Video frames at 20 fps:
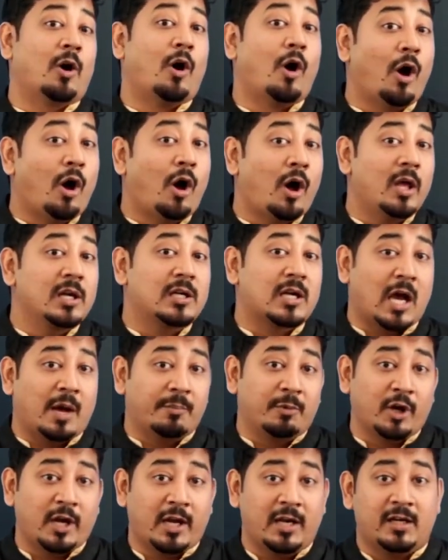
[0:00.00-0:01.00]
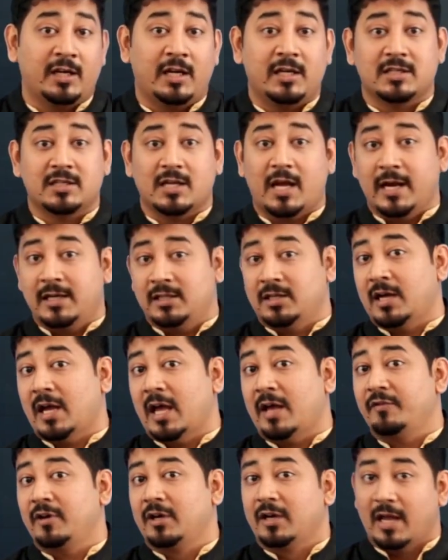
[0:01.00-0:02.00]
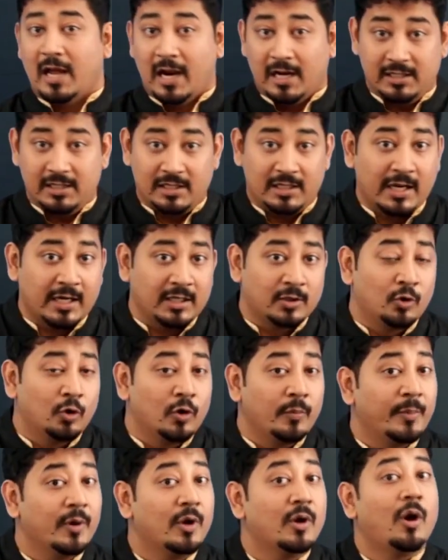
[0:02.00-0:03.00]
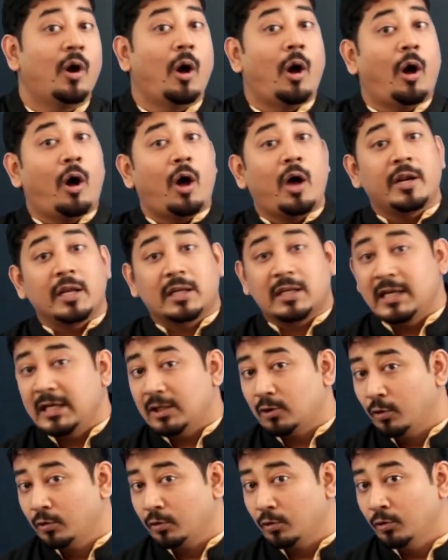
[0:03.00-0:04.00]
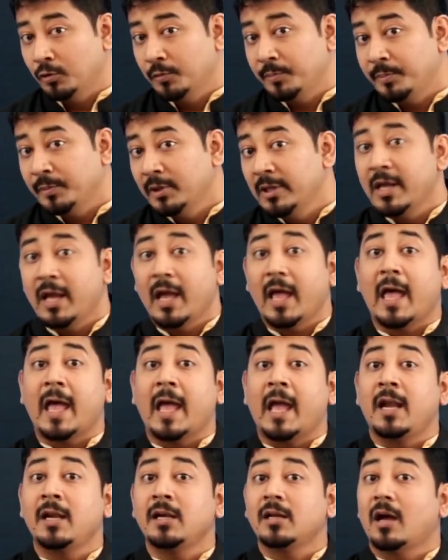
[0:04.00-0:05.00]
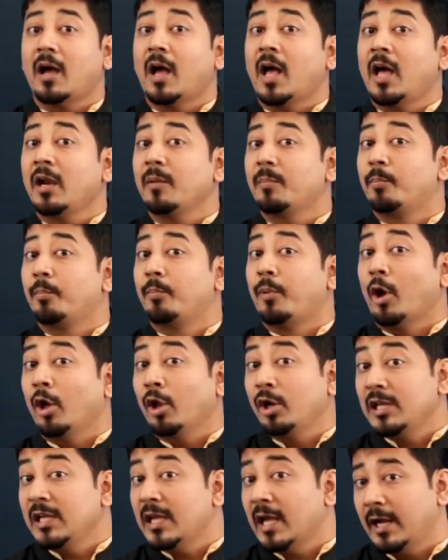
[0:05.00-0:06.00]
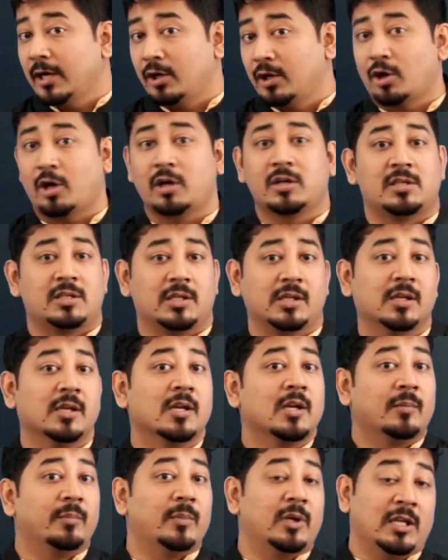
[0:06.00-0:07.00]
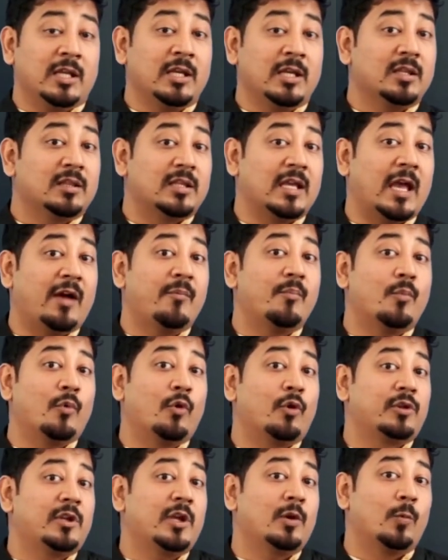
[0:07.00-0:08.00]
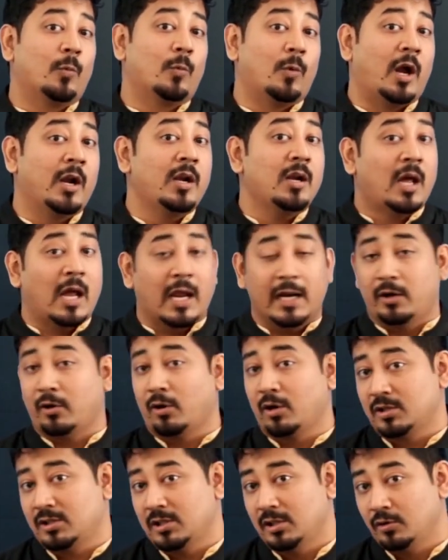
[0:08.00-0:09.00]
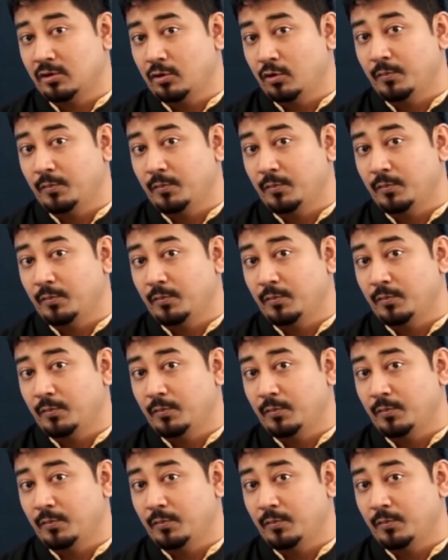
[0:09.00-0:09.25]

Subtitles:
that all carbohydrates either have an aldehyde group or a ketone group and are polyhydroxy, meaning they have more than one hydroxyl